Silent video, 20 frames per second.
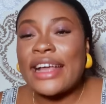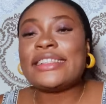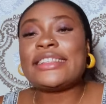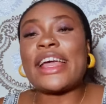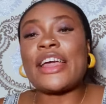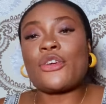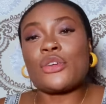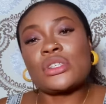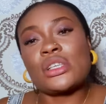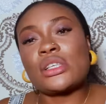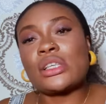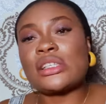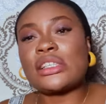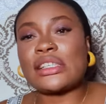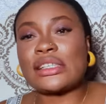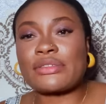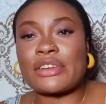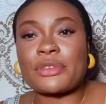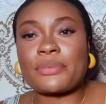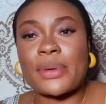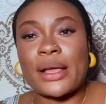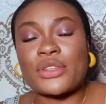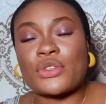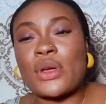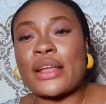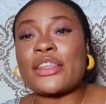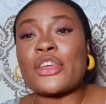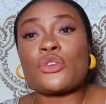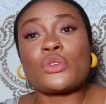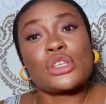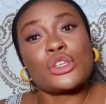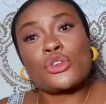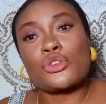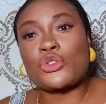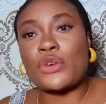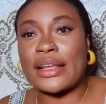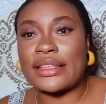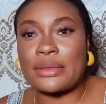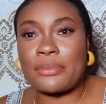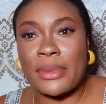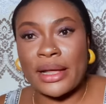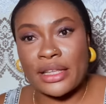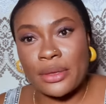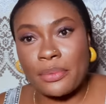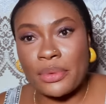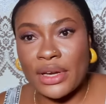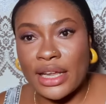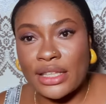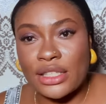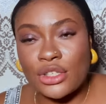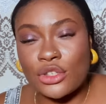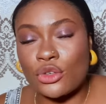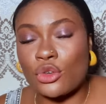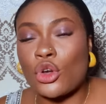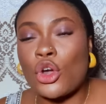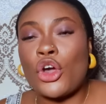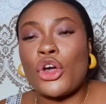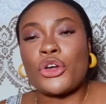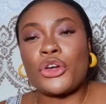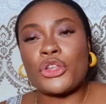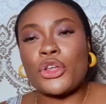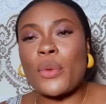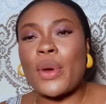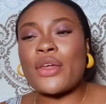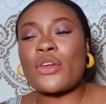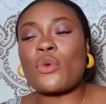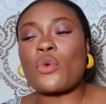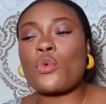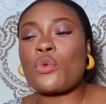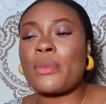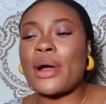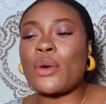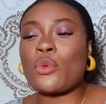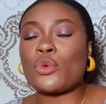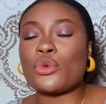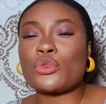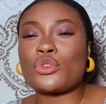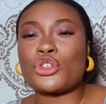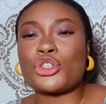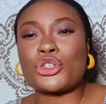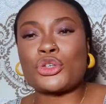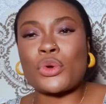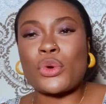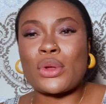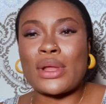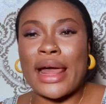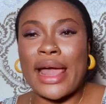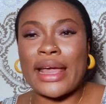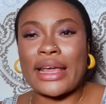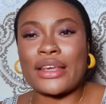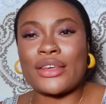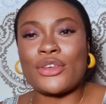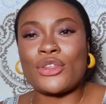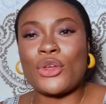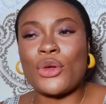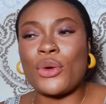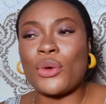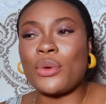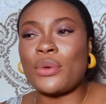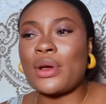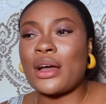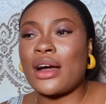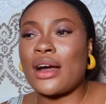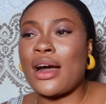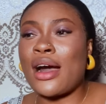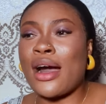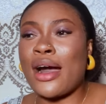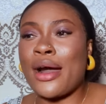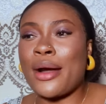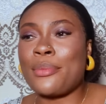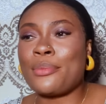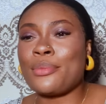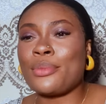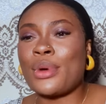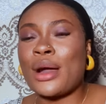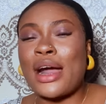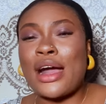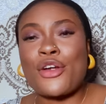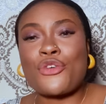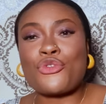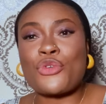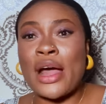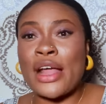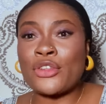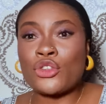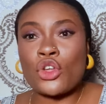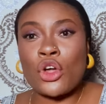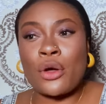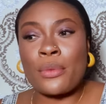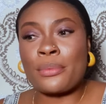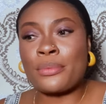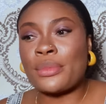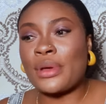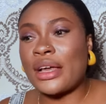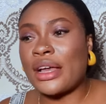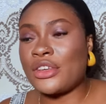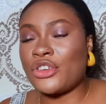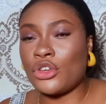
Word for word: they use it to disrespect you and they use it to try to manipulate you you know where your woman would show like you know um, random,